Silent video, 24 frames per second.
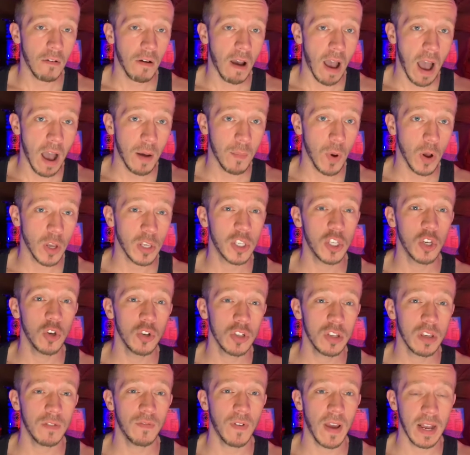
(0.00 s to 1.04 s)
I'm
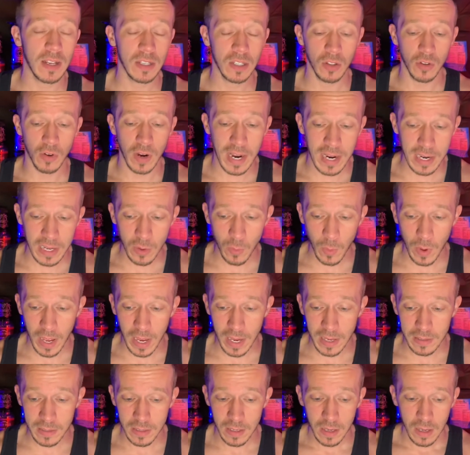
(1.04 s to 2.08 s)
usually vascular
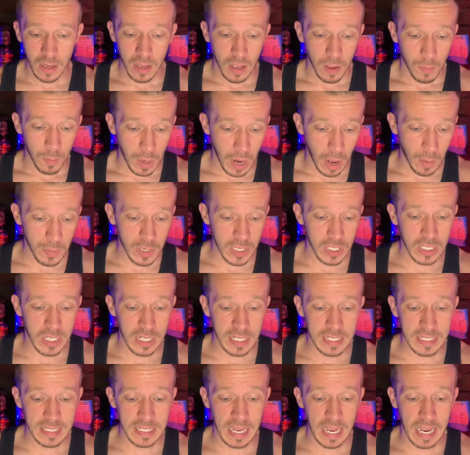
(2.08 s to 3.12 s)
anyways. but I'm just gonna
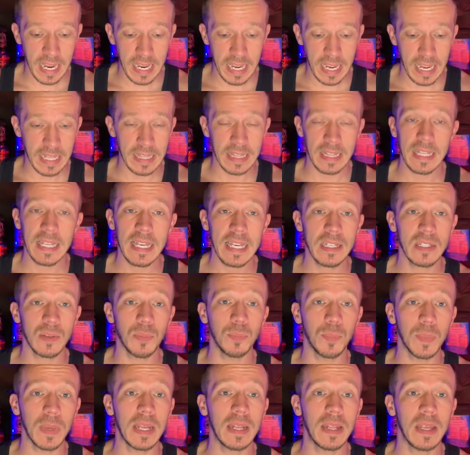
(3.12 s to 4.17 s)
say at least
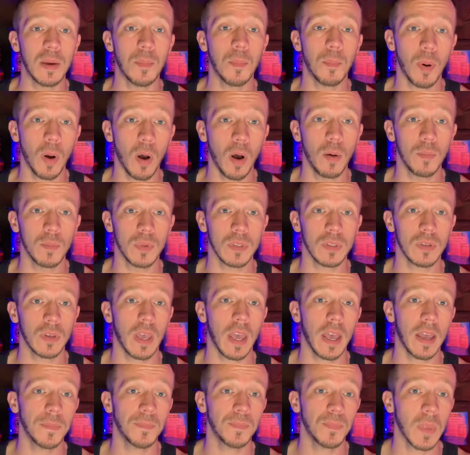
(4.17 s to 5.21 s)
medium pumps,
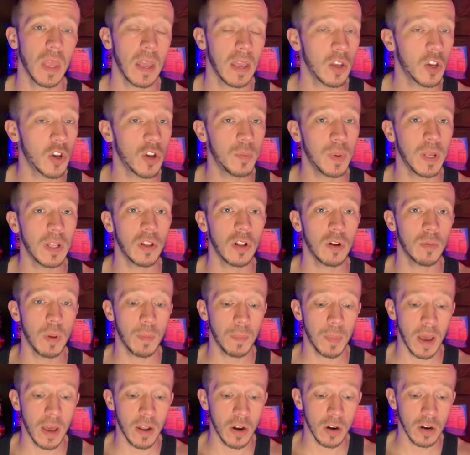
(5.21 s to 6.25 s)
okay? Could be a little bit
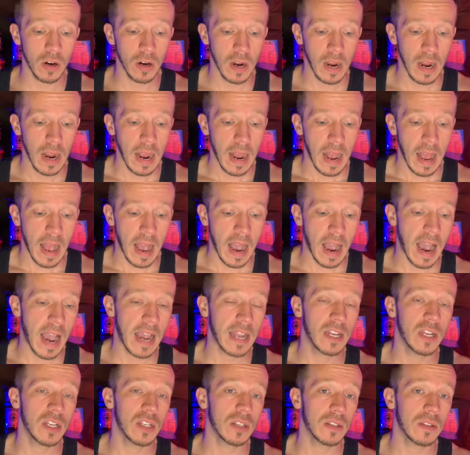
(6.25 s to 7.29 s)
better. I
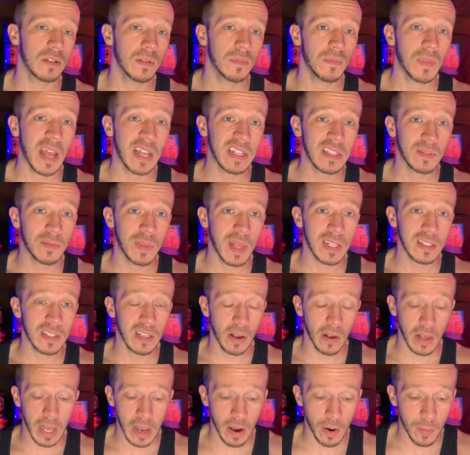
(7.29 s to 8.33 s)
just, that's how
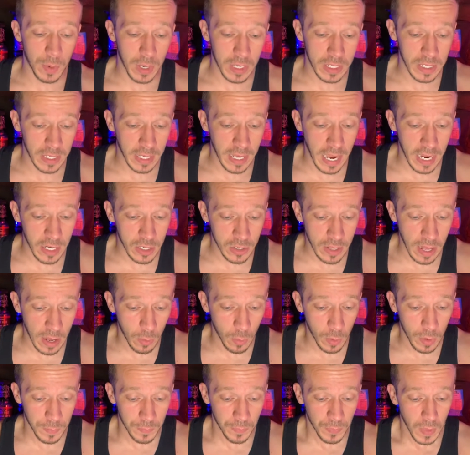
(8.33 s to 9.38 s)
I'm gonna gauge that
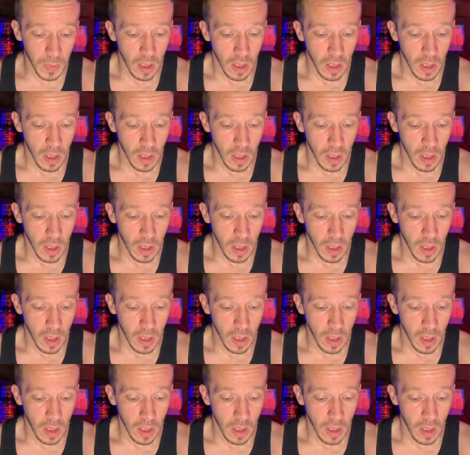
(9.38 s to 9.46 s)
one.